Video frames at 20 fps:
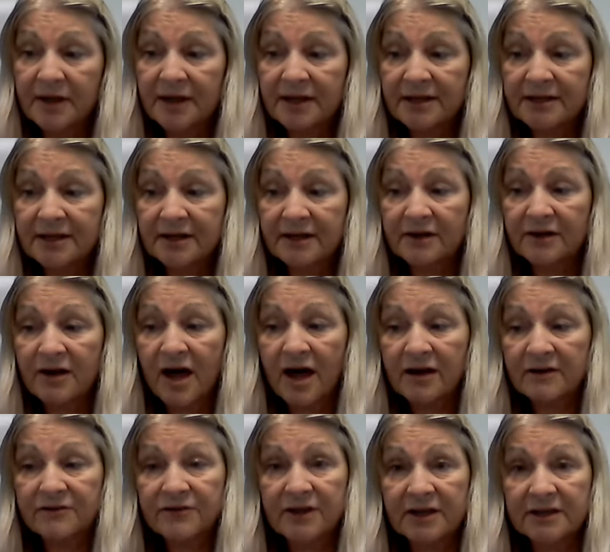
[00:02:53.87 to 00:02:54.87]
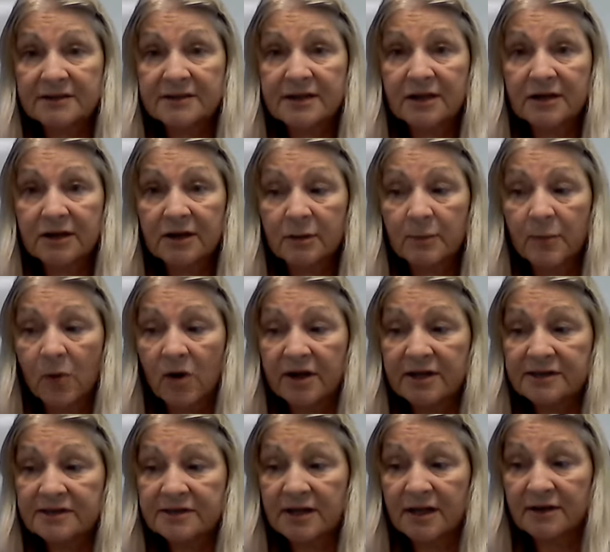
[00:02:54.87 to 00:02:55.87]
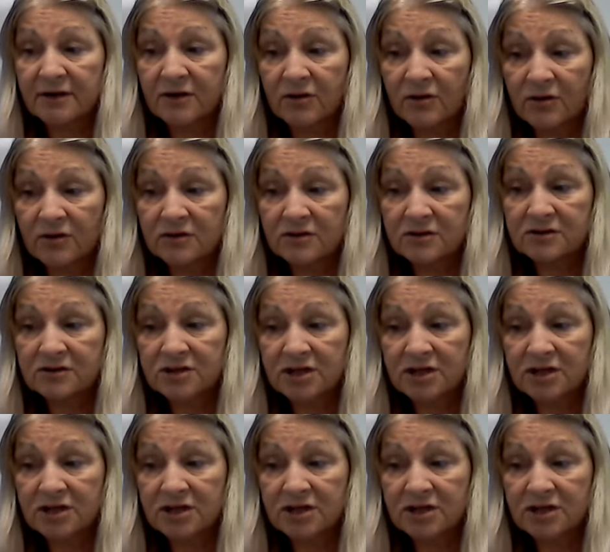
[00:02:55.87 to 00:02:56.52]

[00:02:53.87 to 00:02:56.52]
he did a lot of things that little boys and girls